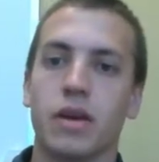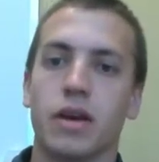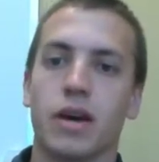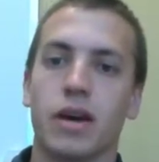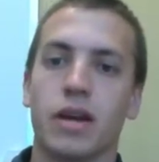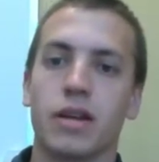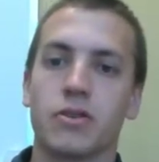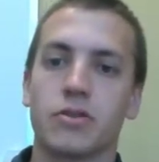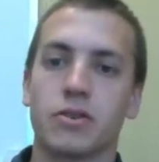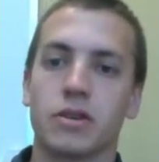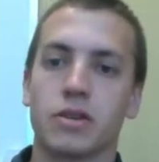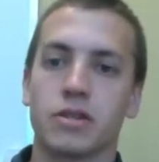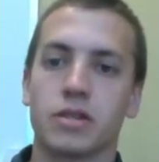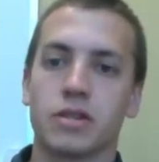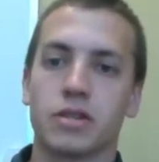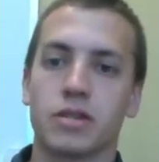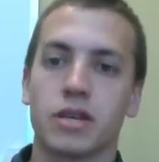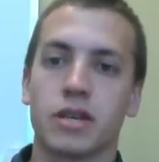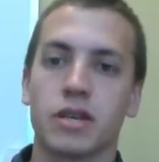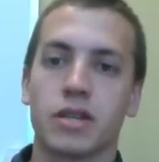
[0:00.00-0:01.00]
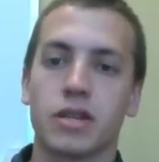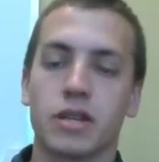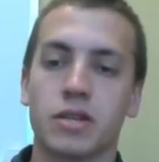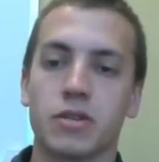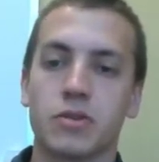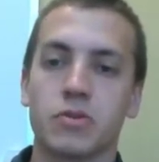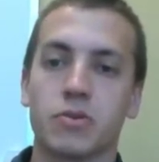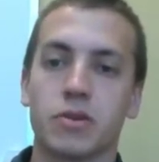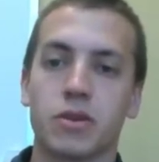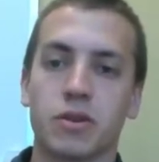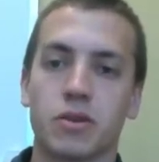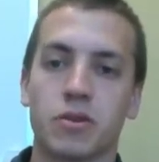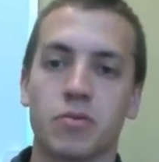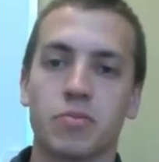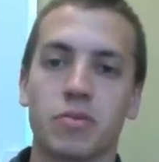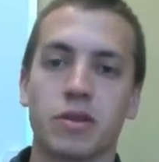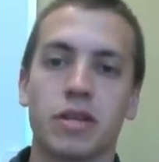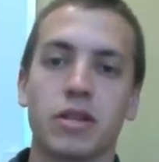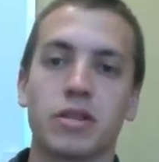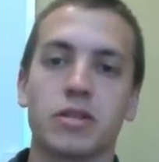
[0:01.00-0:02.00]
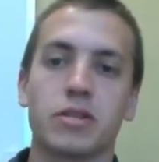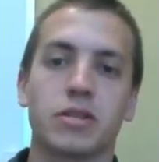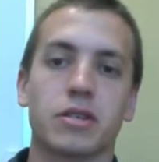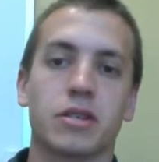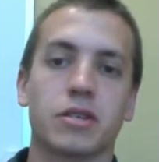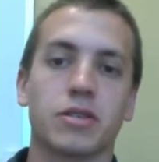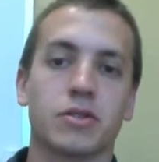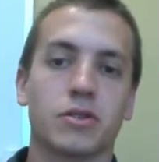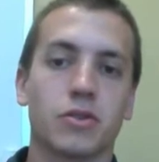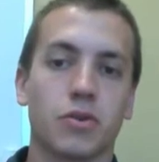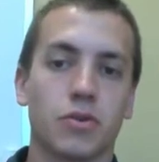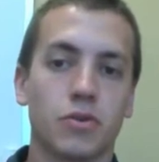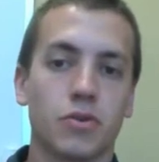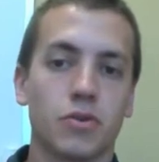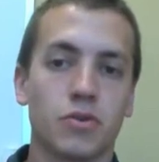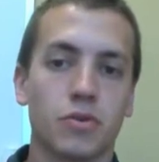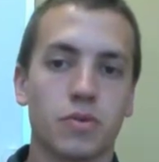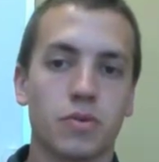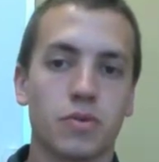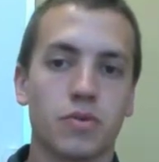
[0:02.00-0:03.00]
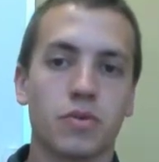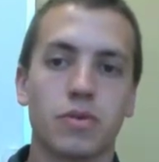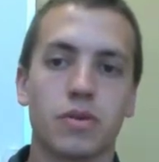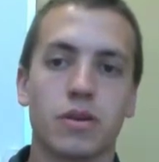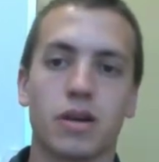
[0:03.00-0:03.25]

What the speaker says: and he tries to say that he's doing good, but he just says "goo,"